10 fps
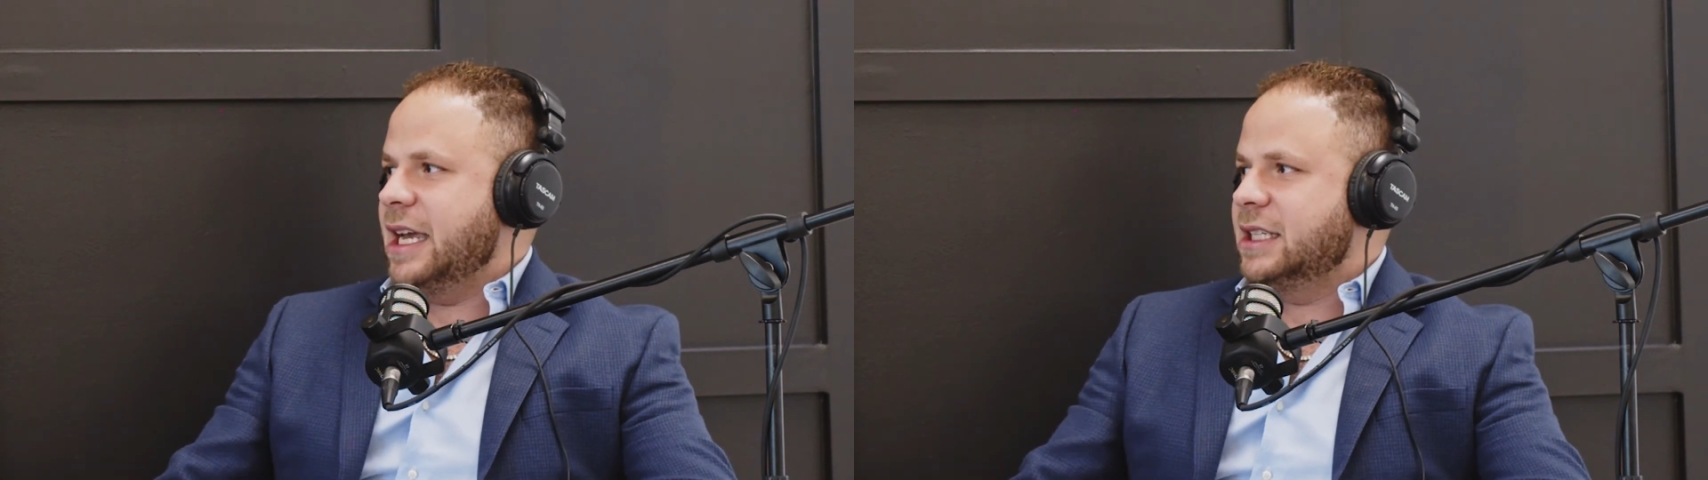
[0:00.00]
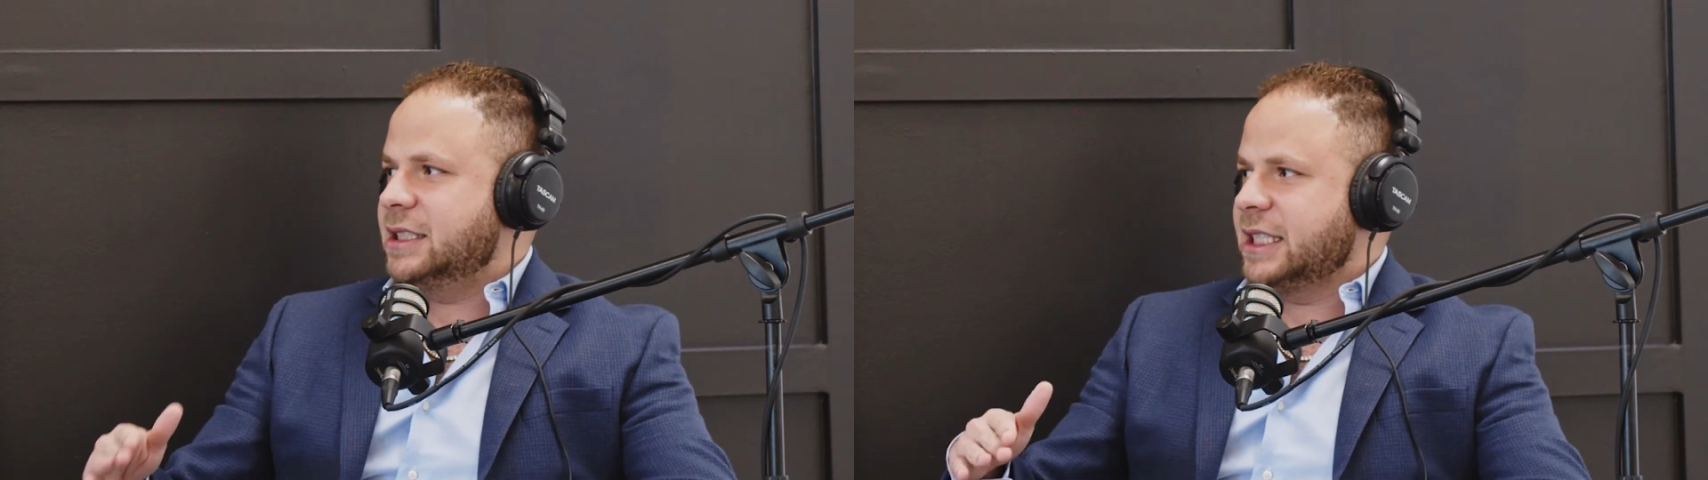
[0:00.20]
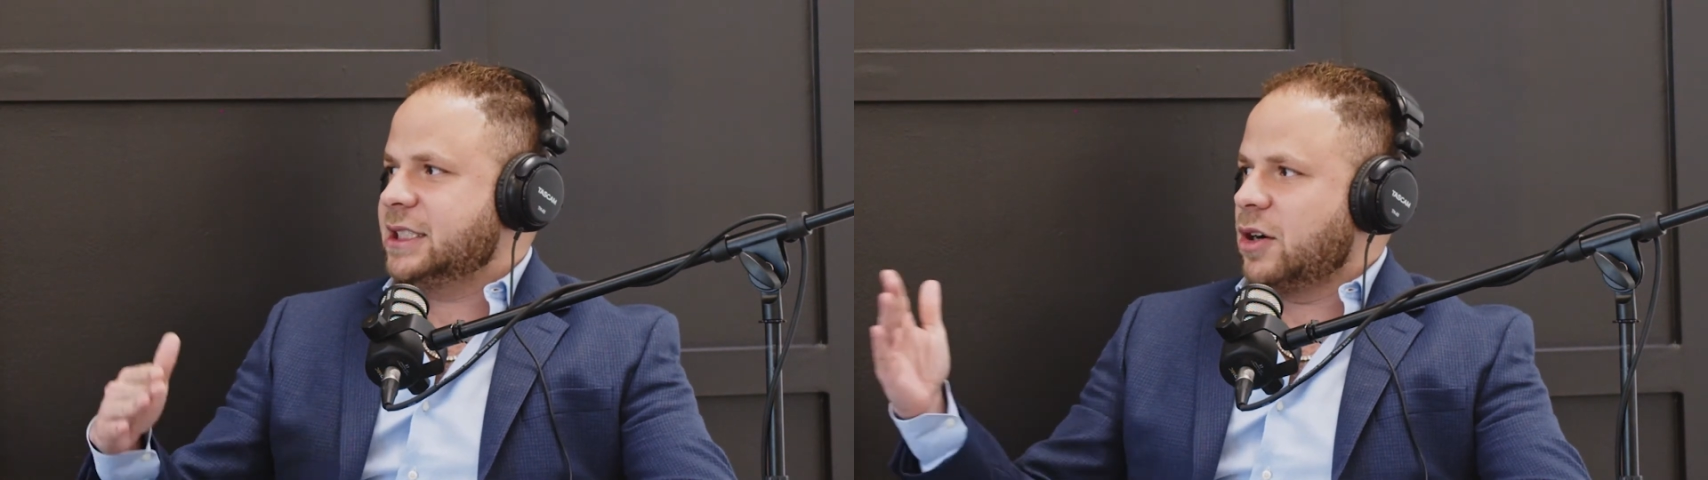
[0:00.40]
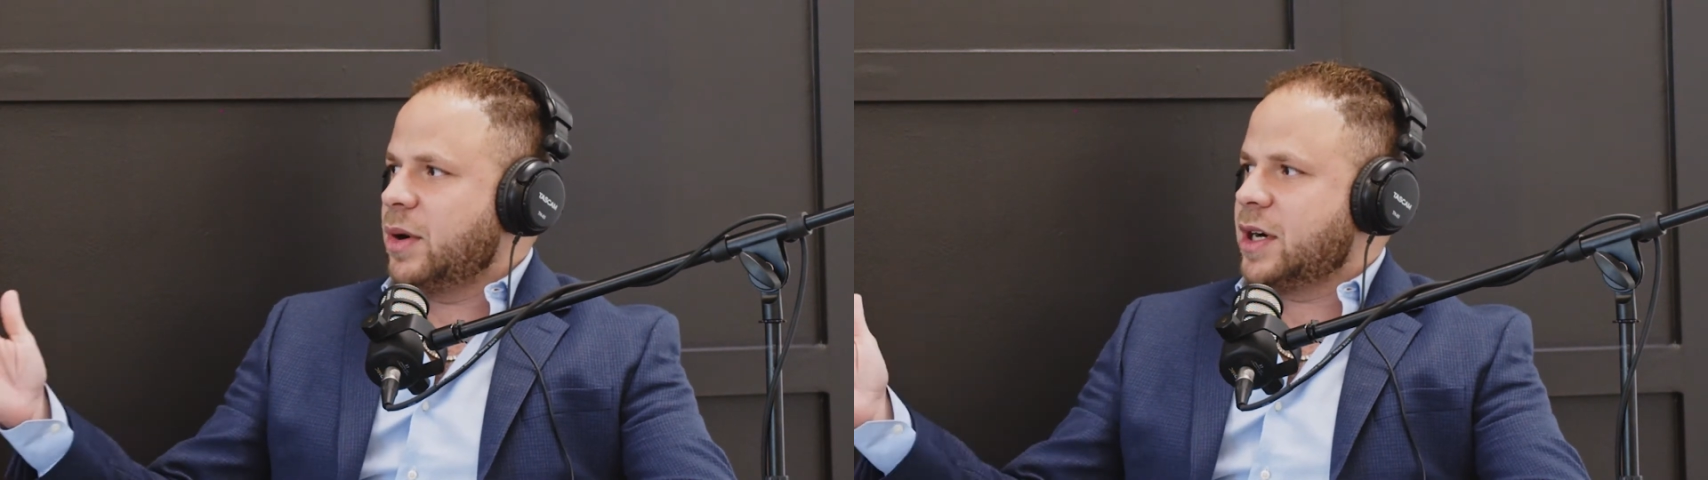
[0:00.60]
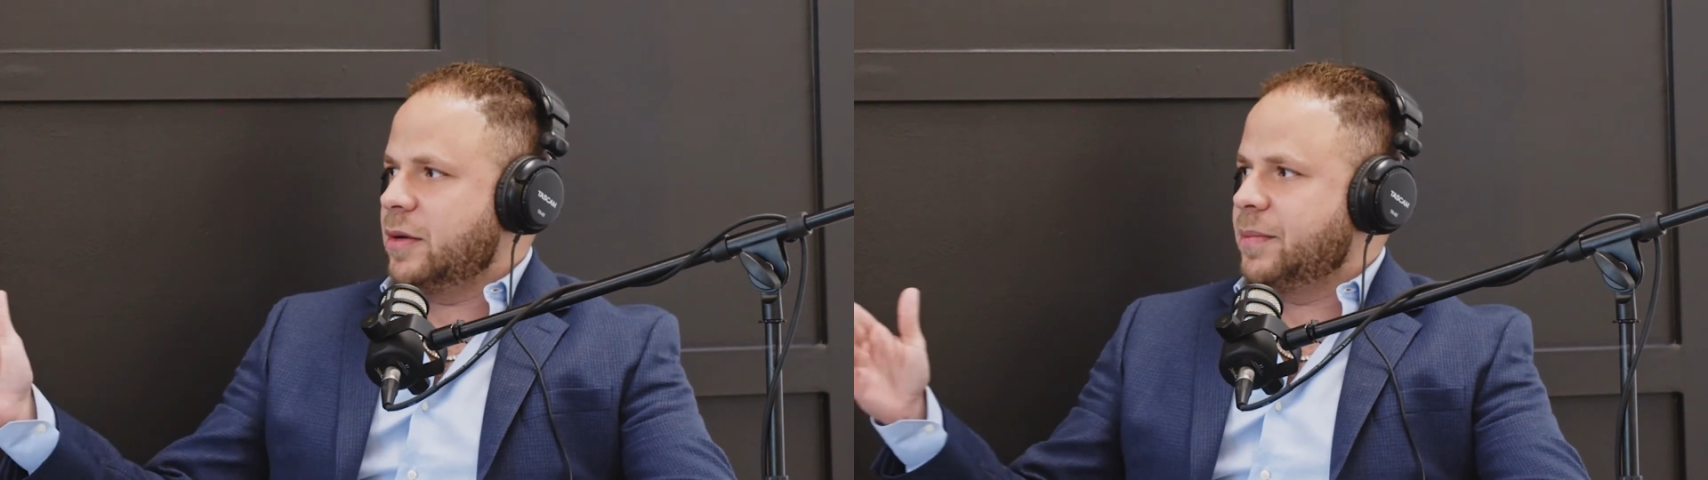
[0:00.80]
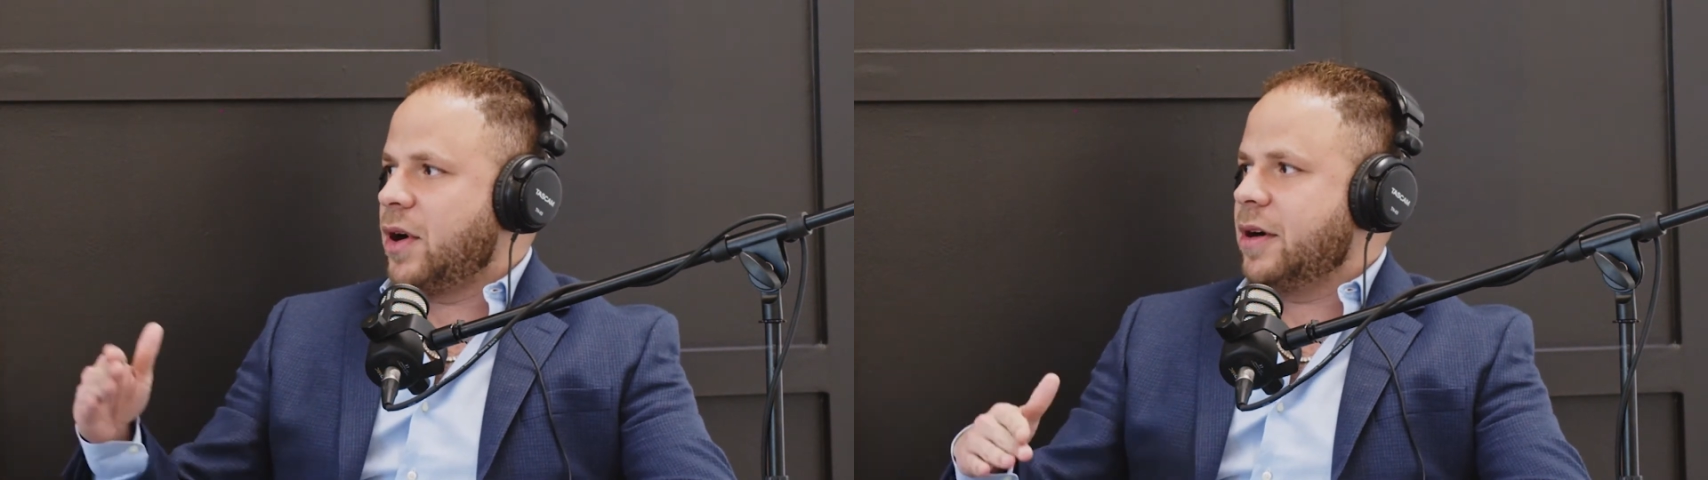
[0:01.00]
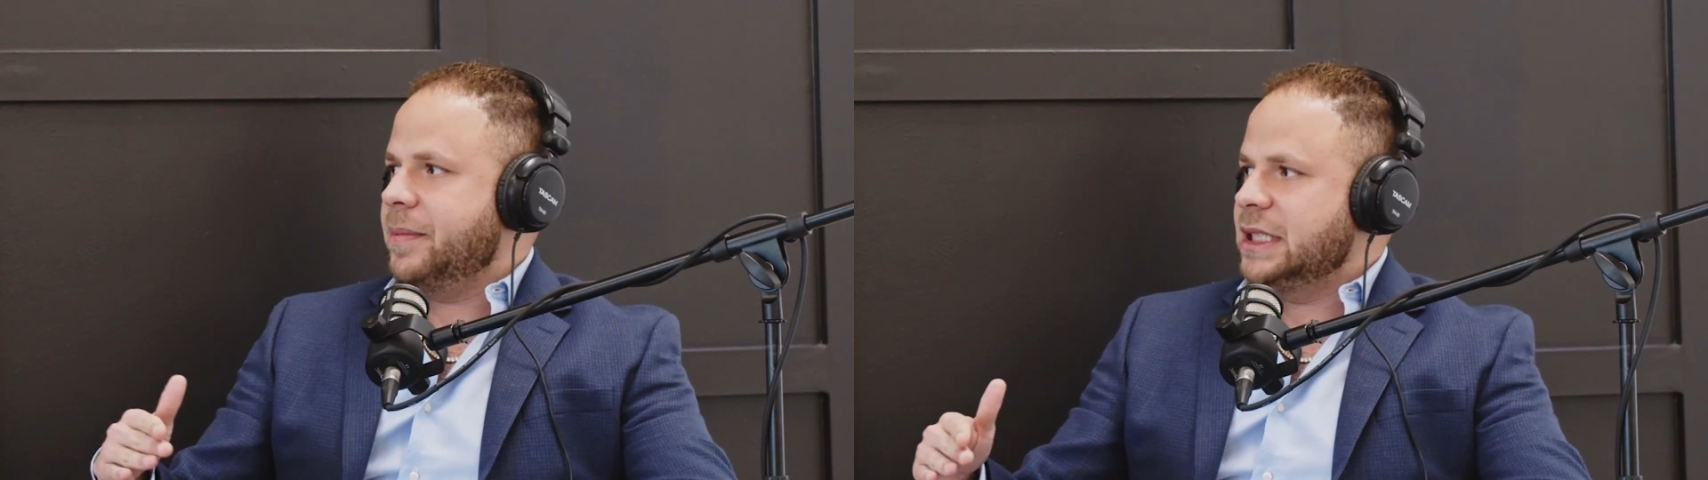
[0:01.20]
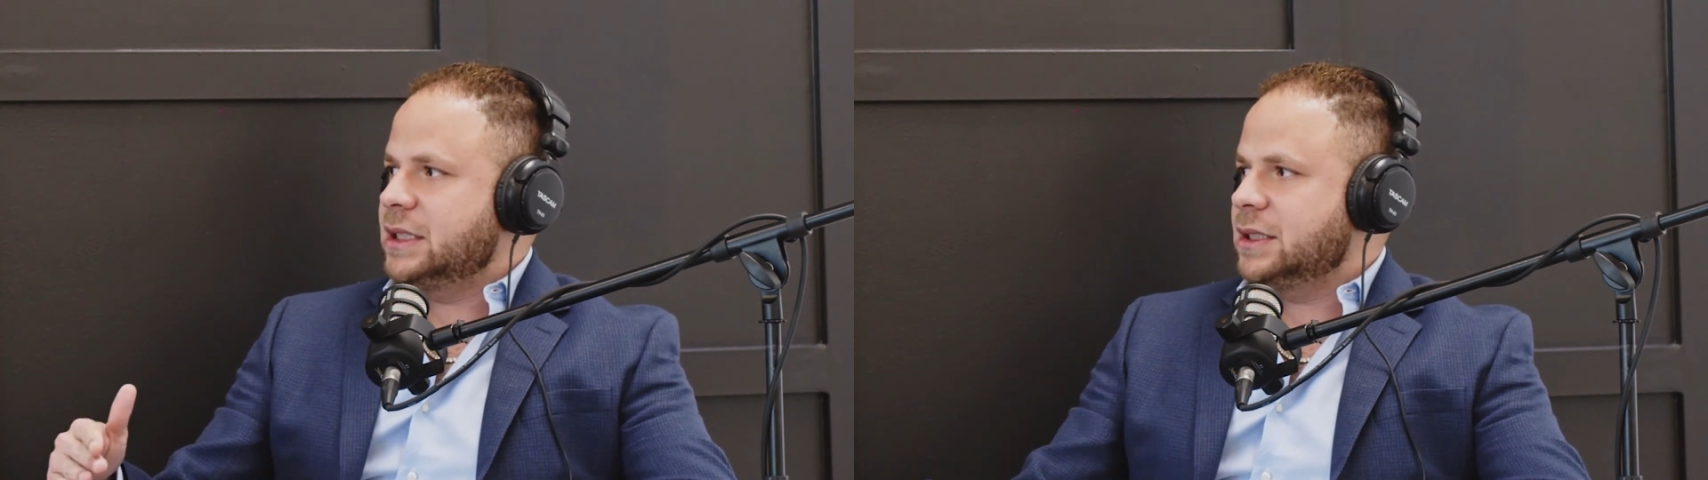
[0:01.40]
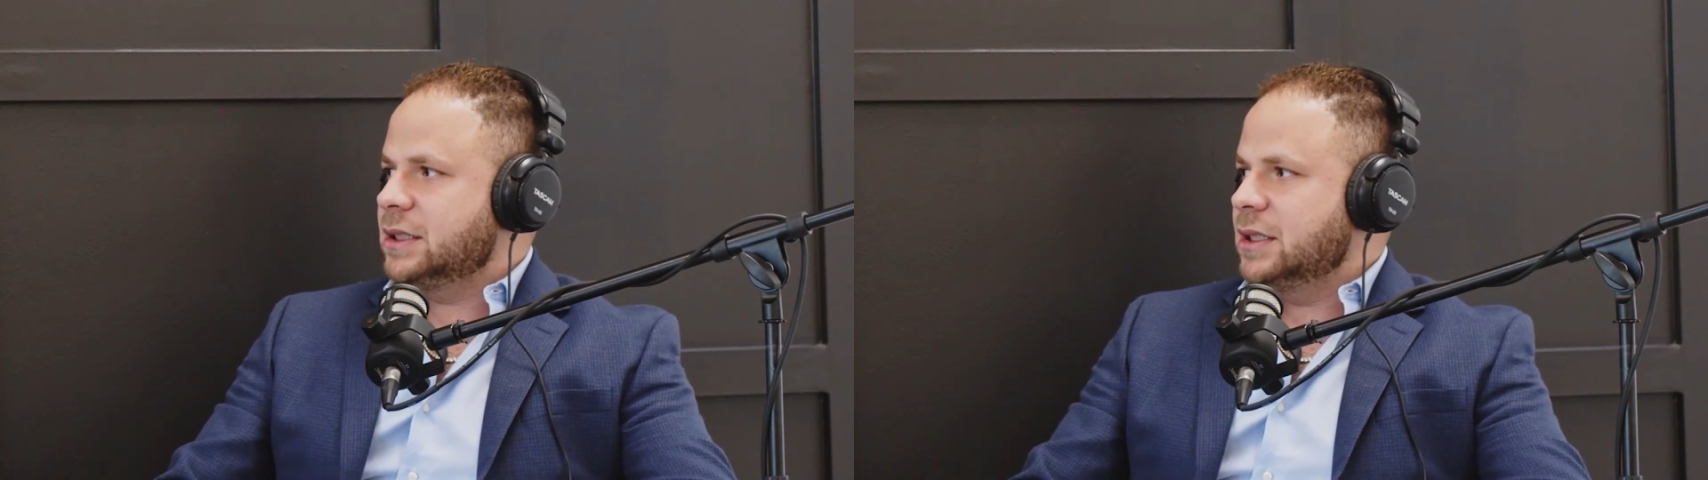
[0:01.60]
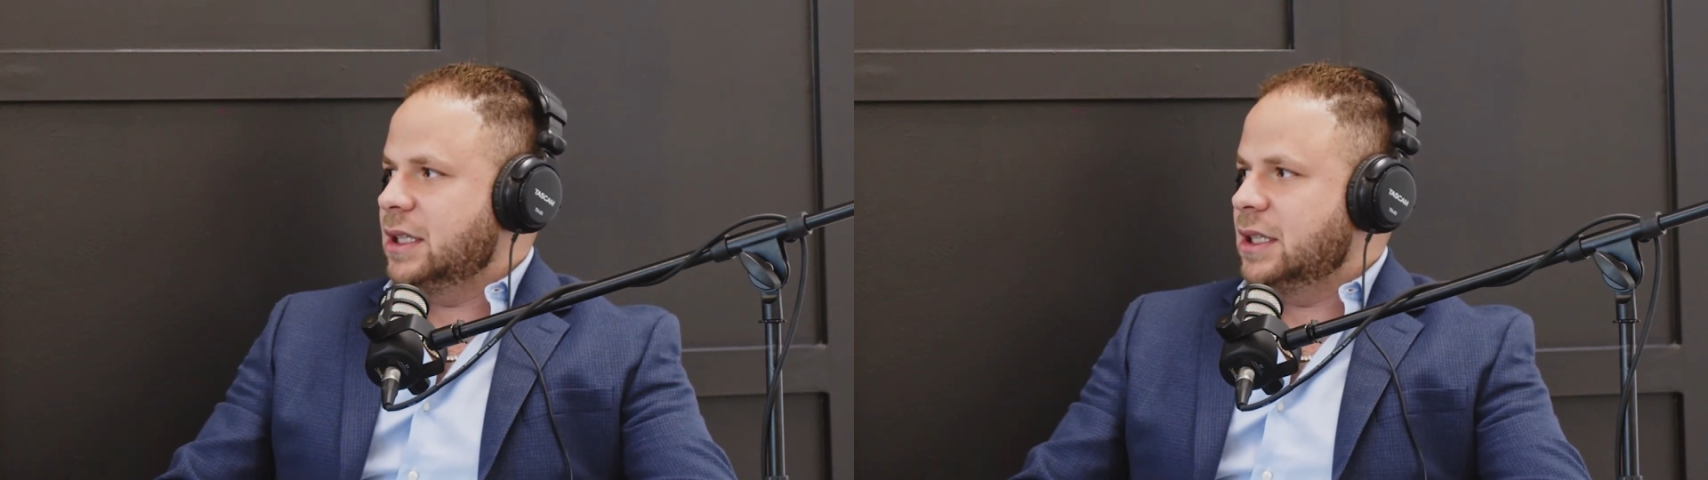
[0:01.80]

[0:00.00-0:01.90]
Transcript: in 6-hour compartments.